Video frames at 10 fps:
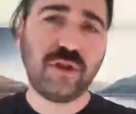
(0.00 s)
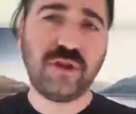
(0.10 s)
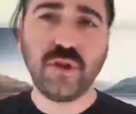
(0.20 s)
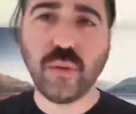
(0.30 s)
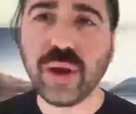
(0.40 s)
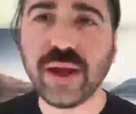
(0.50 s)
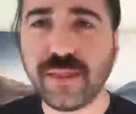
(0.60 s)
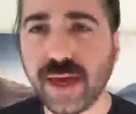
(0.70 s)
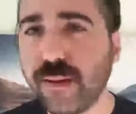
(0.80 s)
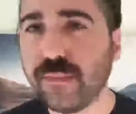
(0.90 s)
Doing
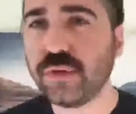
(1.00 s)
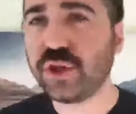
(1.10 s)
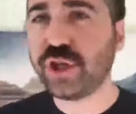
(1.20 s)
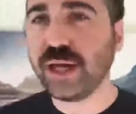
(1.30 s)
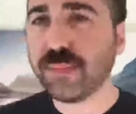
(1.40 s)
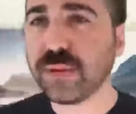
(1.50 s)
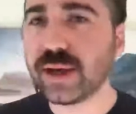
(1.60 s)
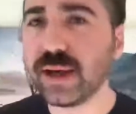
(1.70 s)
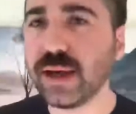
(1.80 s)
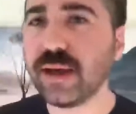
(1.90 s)
them
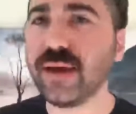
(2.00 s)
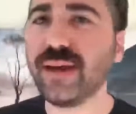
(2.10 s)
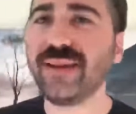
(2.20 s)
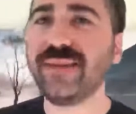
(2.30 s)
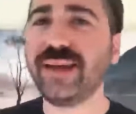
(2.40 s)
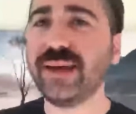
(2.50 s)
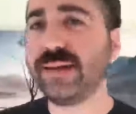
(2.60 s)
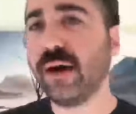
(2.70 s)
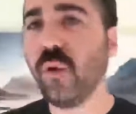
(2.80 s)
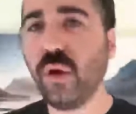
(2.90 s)
cheaply, they
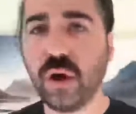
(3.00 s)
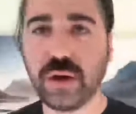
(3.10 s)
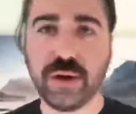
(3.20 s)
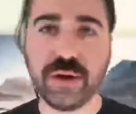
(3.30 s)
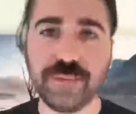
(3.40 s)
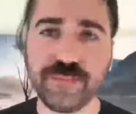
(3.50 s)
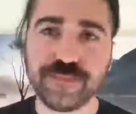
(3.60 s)
don't look good.